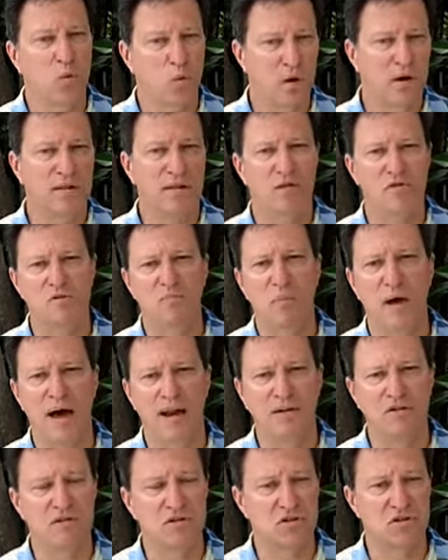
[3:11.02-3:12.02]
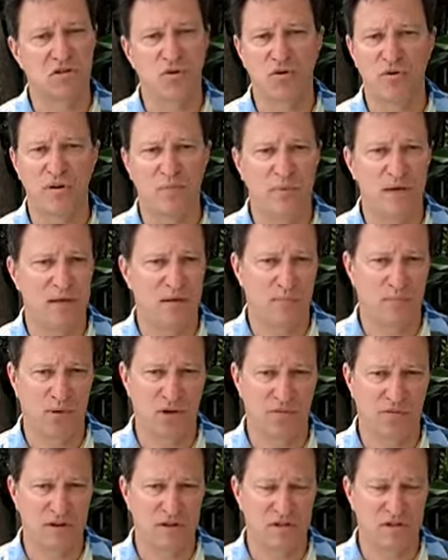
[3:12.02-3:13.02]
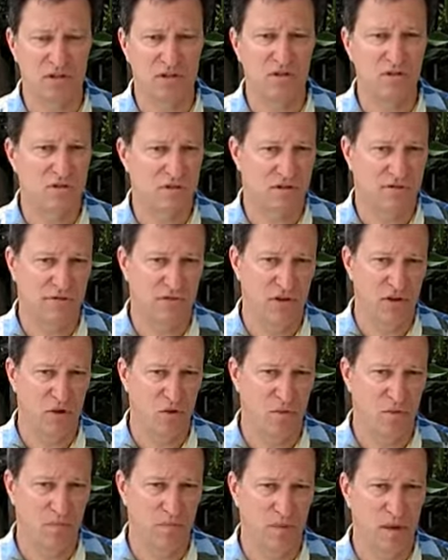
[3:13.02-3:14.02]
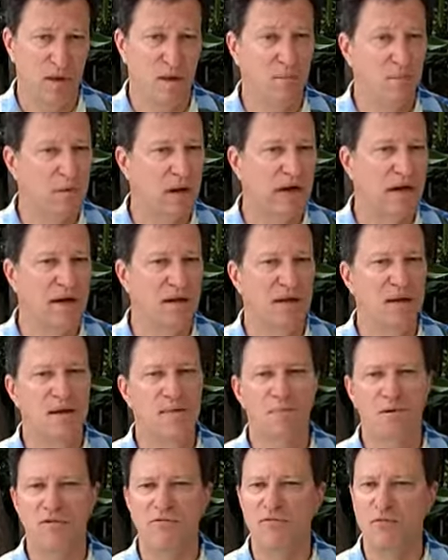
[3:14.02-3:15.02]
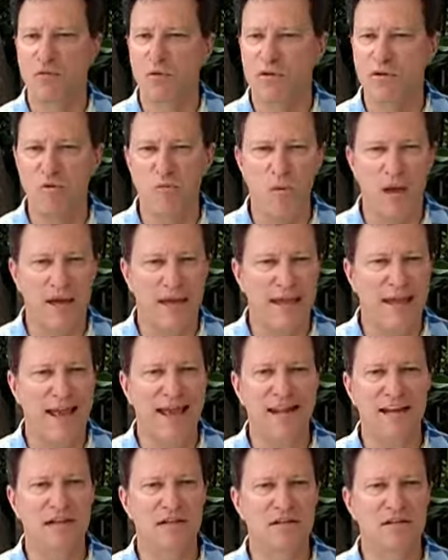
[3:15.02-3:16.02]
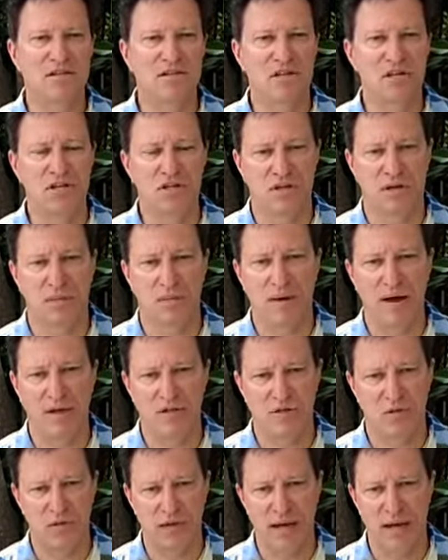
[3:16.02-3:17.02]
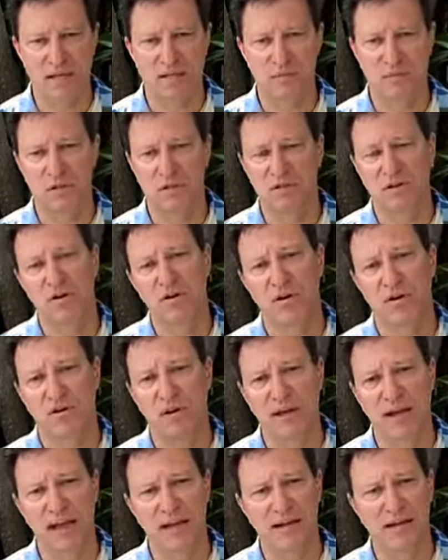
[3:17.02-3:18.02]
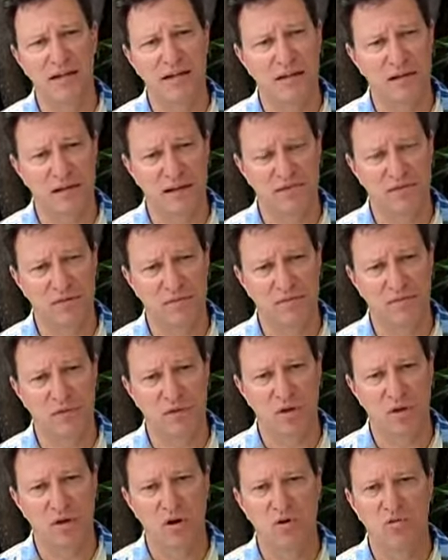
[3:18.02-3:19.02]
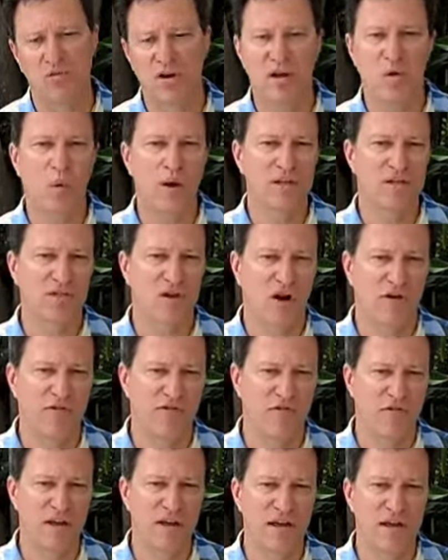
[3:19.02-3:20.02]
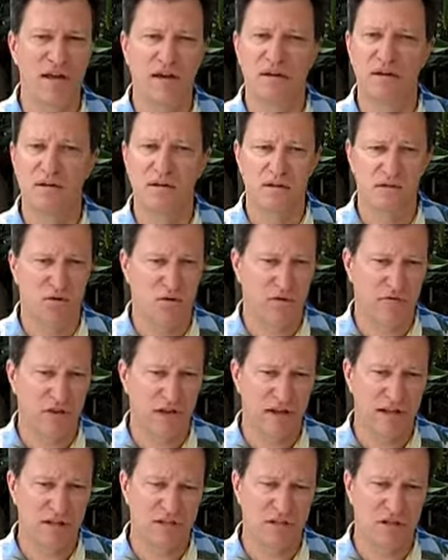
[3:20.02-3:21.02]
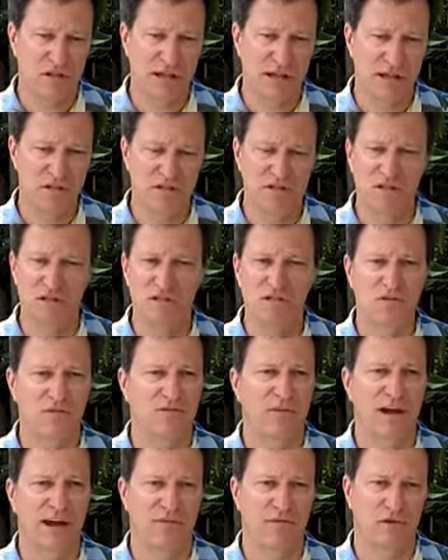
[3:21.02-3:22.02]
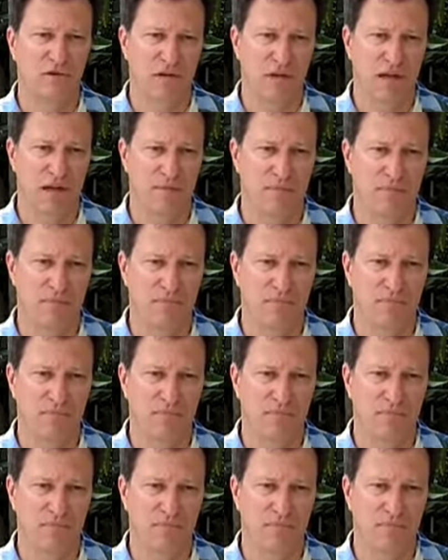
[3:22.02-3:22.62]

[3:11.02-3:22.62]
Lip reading: One of those models is sure to be the perfect solution for you, but before you make any decision about your next material handling lift, request our free Server Installation Survival Kit.